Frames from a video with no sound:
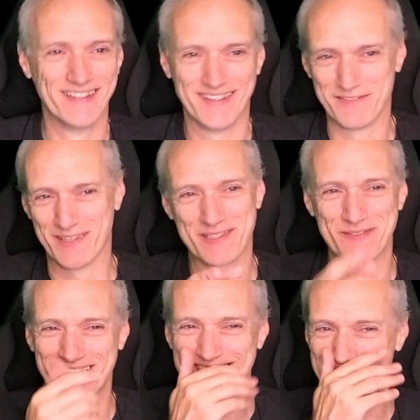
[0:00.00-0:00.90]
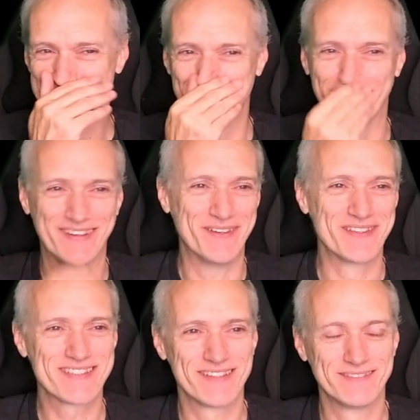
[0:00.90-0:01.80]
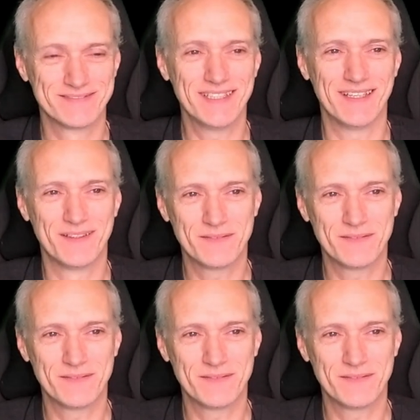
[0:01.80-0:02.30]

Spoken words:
Oh, that's what it says in my notes. Huh.